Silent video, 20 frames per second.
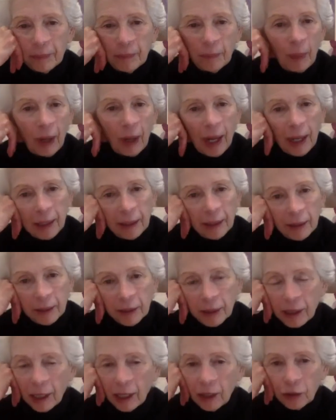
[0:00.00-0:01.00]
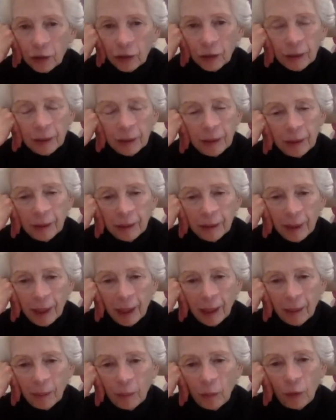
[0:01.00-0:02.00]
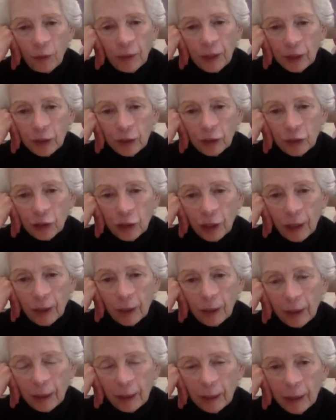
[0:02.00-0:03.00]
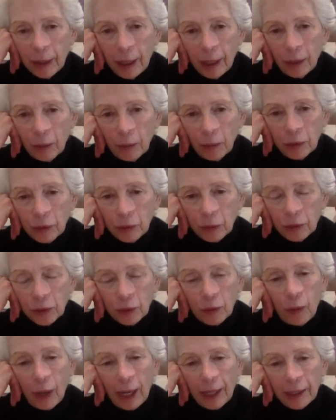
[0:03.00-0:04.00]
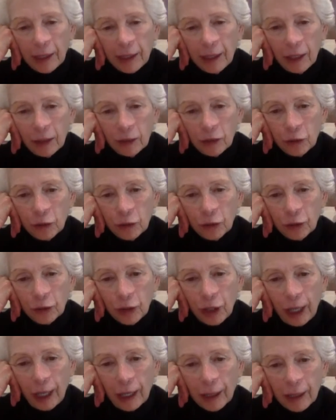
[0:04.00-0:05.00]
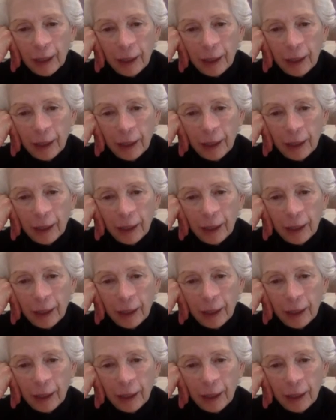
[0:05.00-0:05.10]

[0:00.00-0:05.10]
buying the station and moving to Charlotte, mm. which was quite a culture shock.